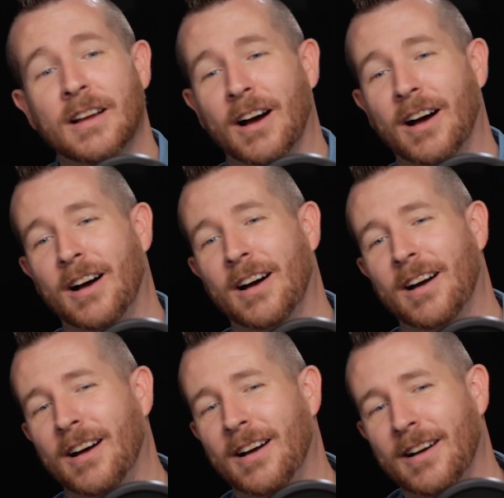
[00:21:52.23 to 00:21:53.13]

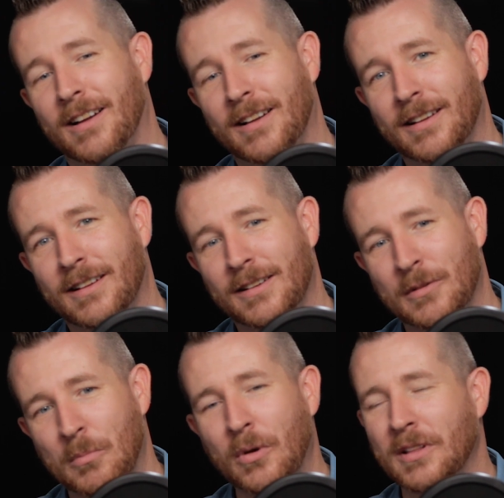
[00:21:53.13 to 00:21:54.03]

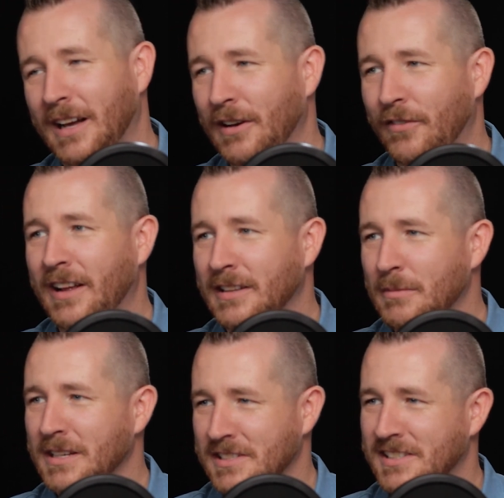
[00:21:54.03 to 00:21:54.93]
More the kind of fat that
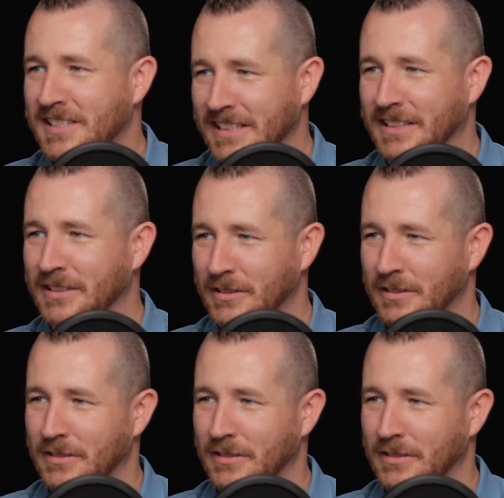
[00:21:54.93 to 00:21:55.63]
makes you sick. You